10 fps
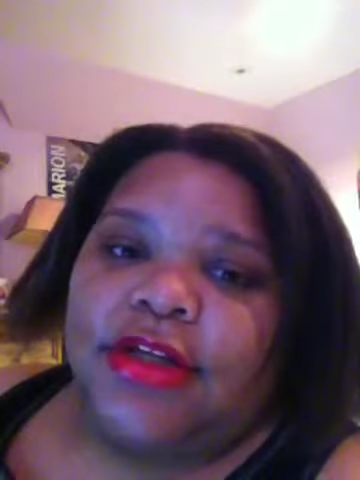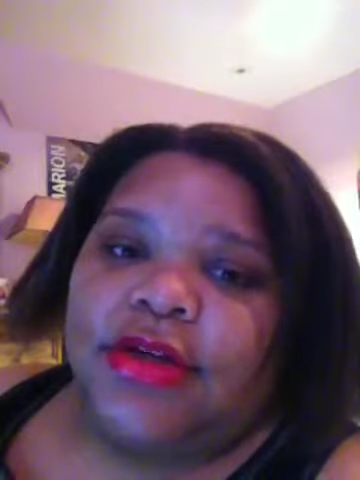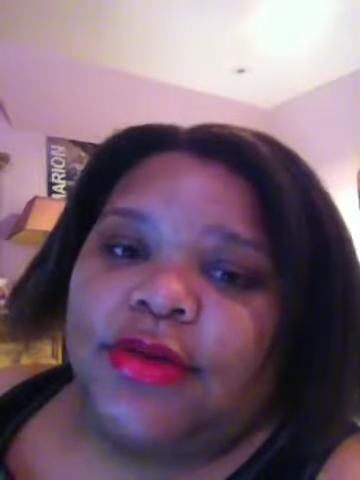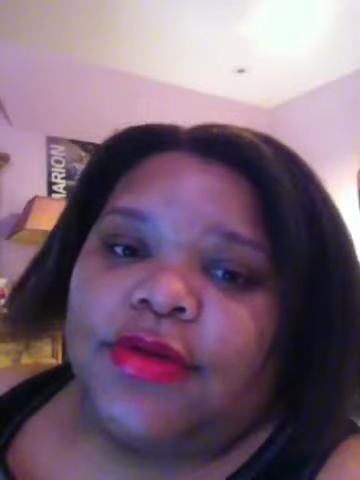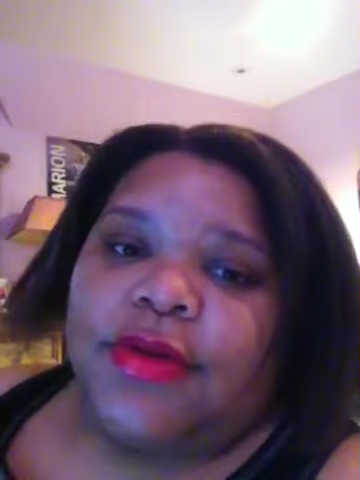
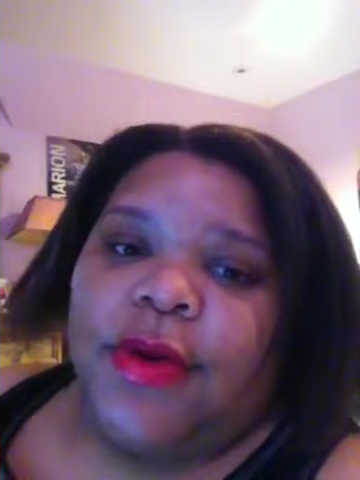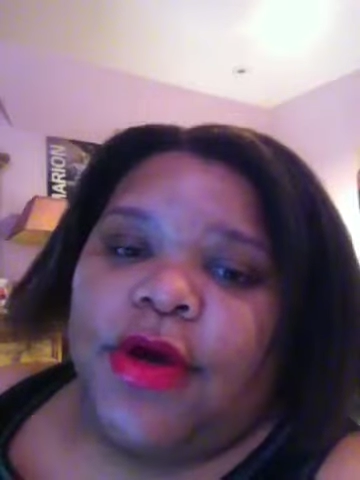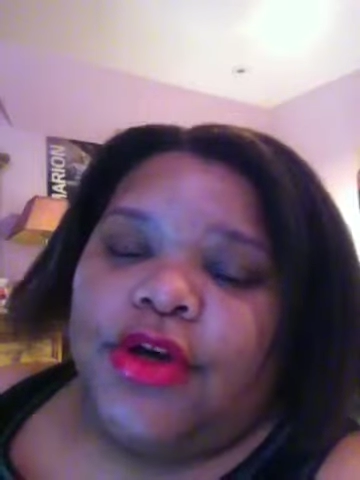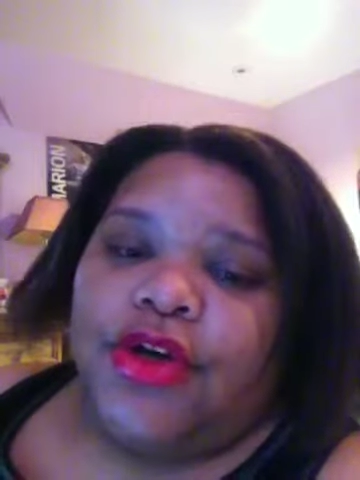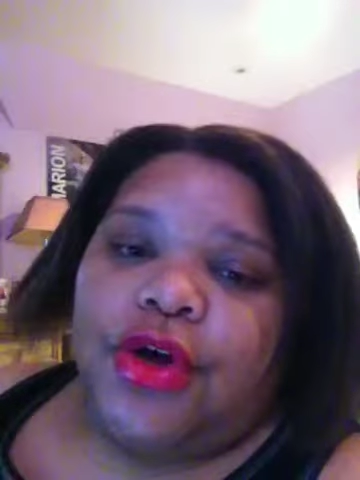She goes,
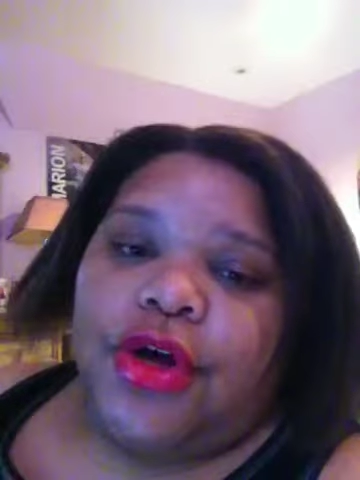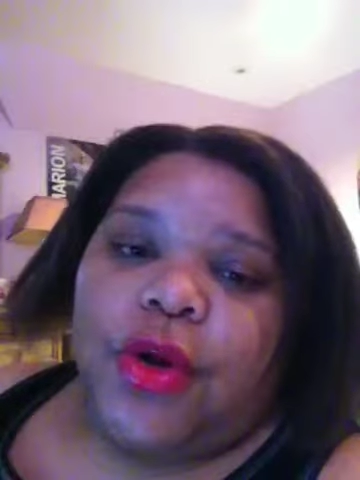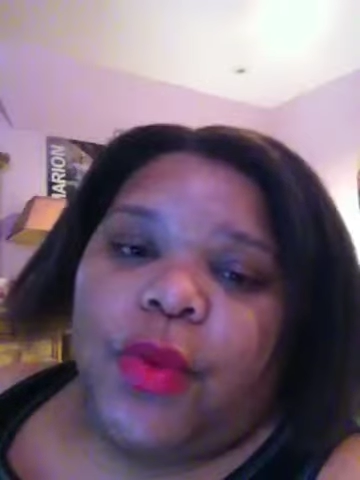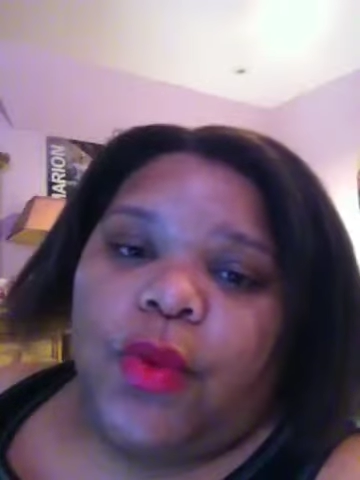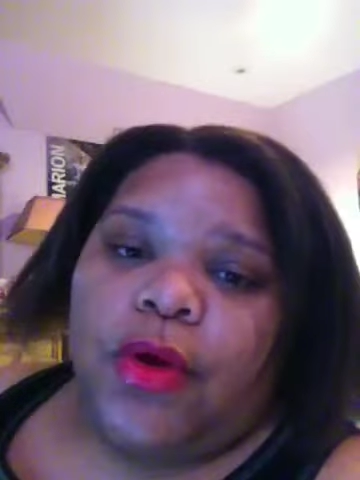you're
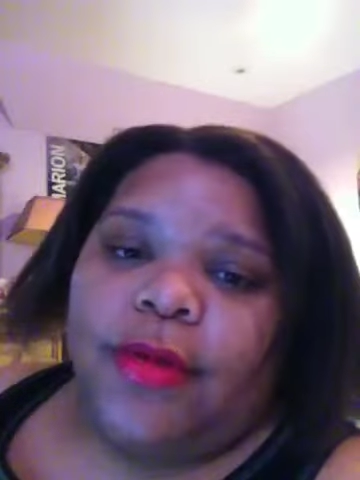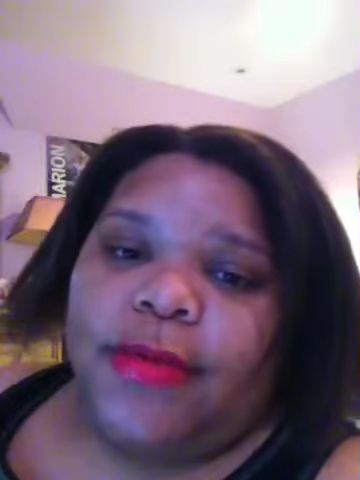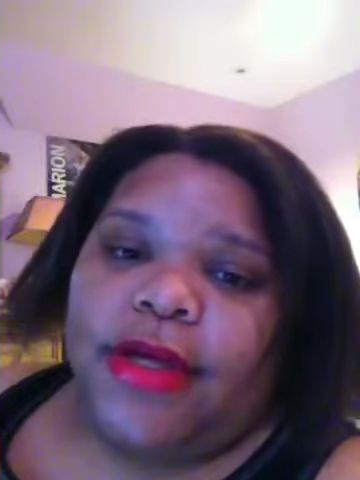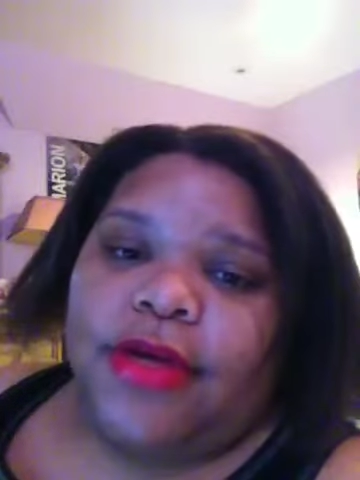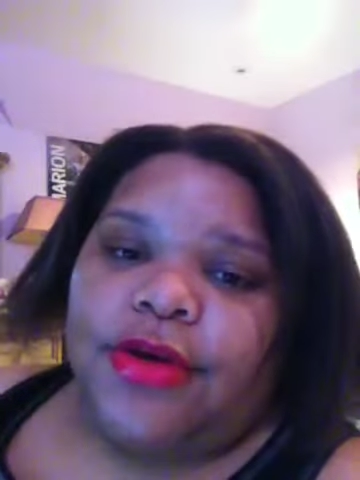gonna
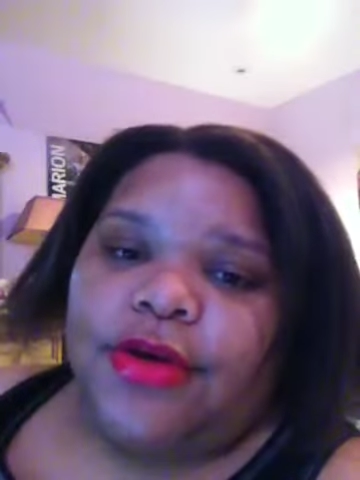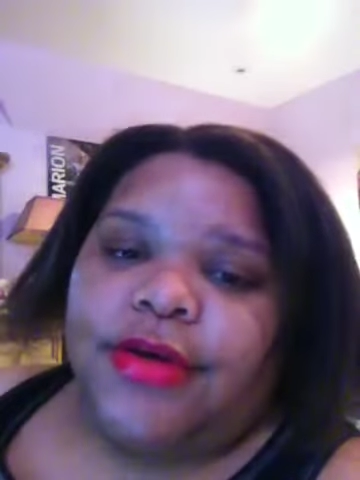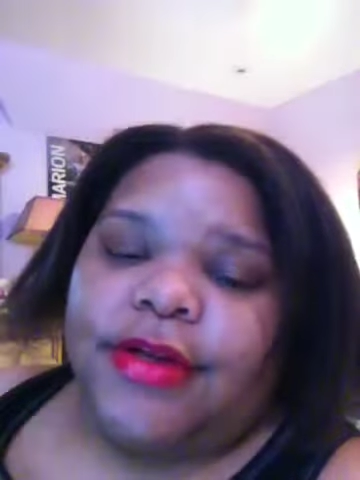want me,